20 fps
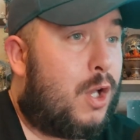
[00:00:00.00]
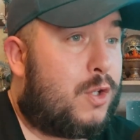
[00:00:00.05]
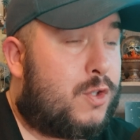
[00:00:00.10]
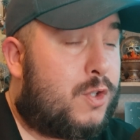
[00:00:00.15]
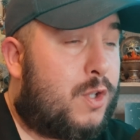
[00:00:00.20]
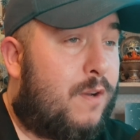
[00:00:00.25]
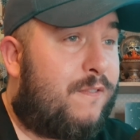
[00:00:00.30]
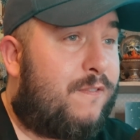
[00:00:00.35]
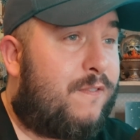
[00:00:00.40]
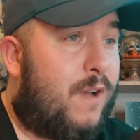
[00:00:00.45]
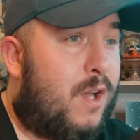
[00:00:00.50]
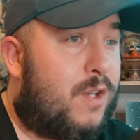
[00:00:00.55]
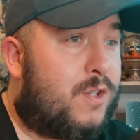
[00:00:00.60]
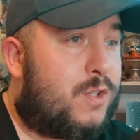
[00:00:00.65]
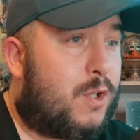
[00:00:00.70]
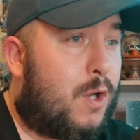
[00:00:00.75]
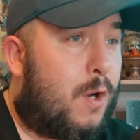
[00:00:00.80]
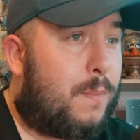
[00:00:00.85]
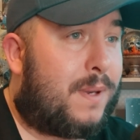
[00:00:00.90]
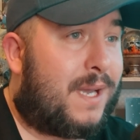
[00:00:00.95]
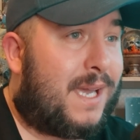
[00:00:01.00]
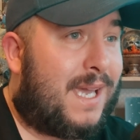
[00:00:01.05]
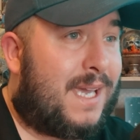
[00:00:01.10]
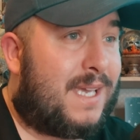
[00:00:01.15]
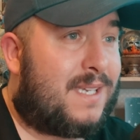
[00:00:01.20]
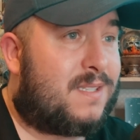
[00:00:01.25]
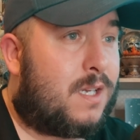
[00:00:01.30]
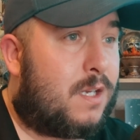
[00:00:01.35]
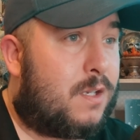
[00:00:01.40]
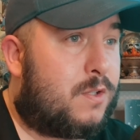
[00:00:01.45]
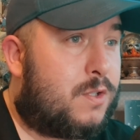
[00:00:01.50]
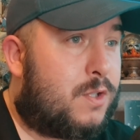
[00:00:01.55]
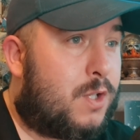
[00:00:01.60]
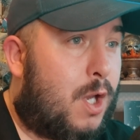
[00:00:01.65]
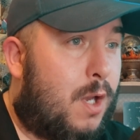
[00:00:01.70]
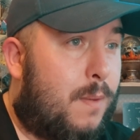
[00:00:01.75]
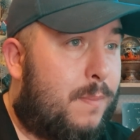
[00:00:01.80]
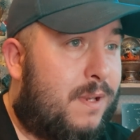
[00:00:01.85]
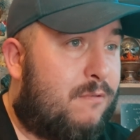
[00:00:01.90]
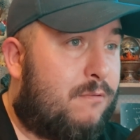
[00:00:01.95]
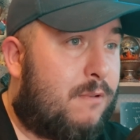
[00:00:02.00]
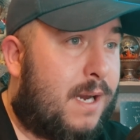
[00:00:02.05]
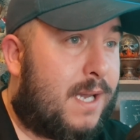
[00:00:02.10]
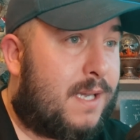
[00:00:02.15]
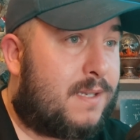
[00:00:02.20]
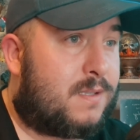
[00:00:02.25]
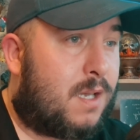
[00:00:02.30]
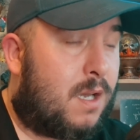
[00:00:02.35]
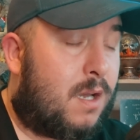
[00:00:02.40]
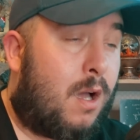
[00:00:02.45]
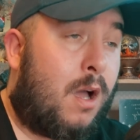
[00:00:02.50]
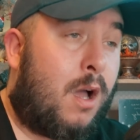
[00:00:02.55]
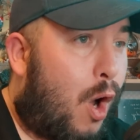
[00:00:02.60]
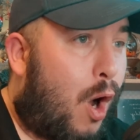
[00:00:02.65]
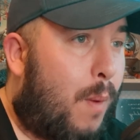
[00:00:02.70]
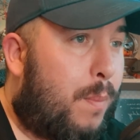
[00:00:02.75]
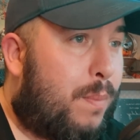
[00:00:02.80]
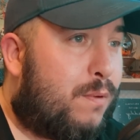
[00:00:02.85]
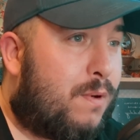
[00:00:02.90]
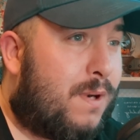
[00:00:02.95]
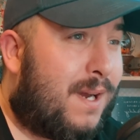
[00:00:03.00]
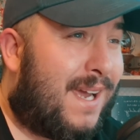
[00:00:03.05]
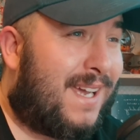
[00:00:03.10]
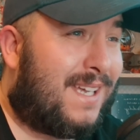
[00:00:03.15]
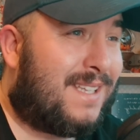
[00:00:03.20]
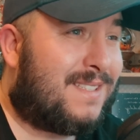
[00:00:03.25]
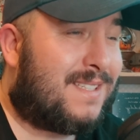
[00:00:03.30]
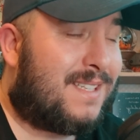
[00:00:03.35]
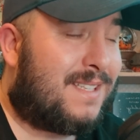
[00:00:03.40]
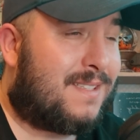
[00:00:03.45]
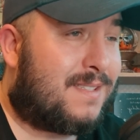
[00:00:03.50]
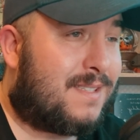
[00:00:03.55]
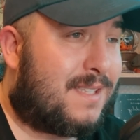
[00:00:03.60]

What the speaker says: So first up is Derby Racer. Operating since